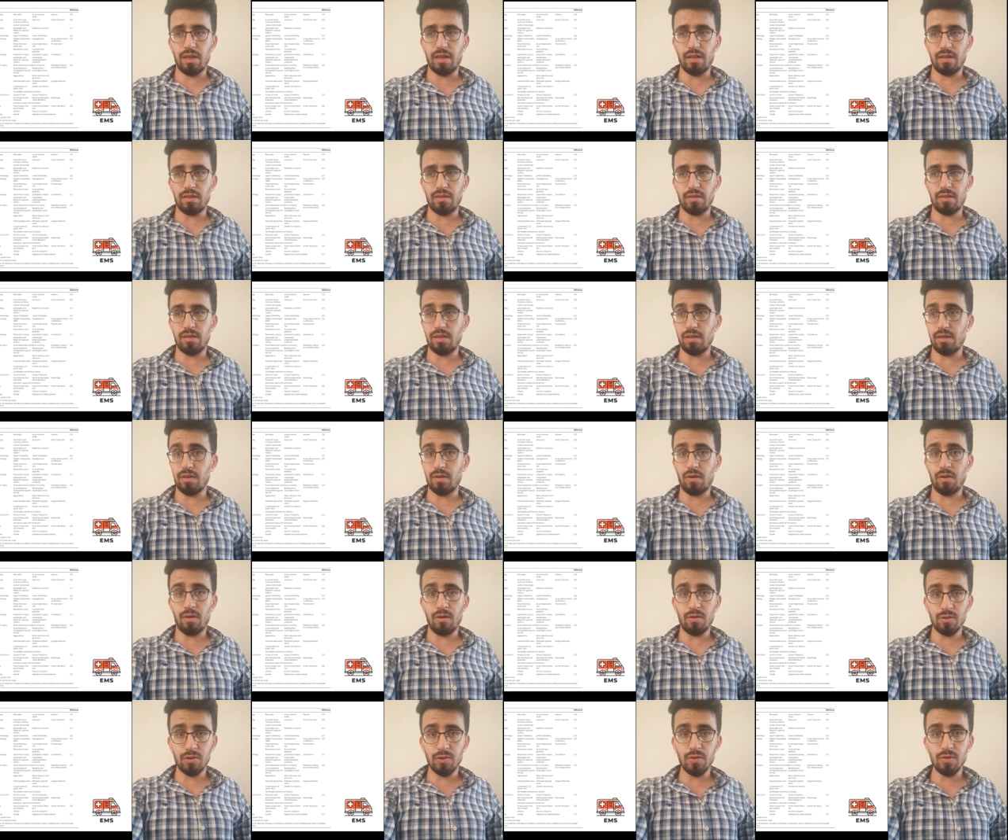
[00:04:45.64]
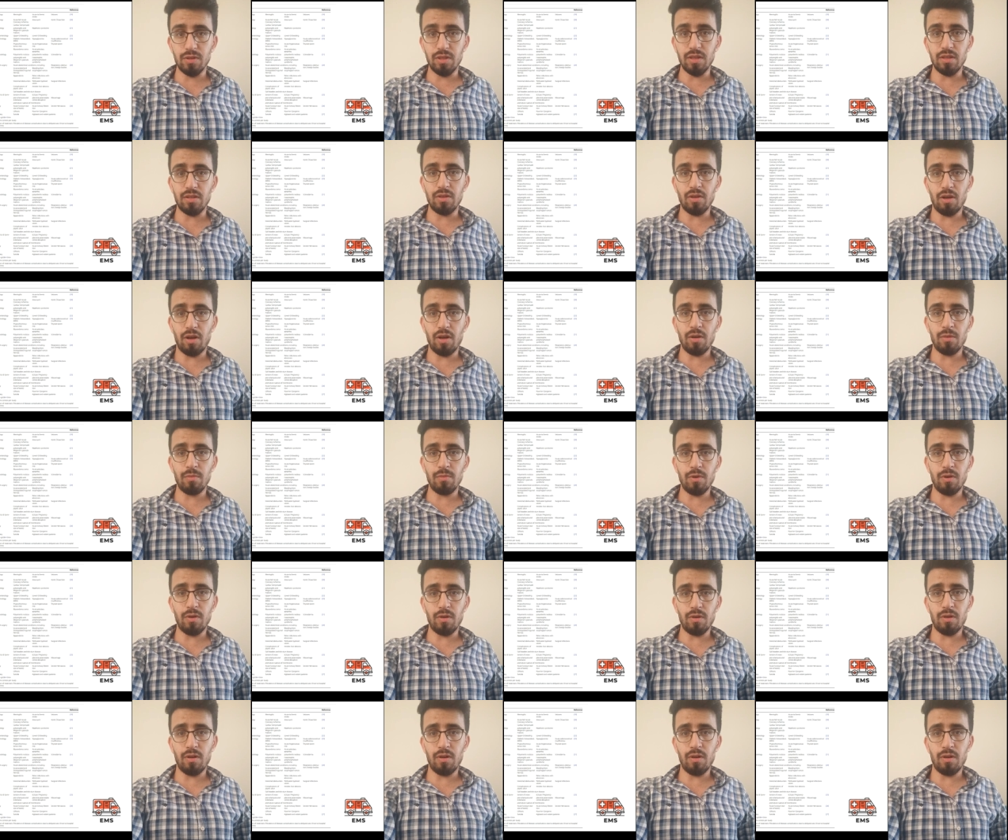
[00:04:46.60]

and also the time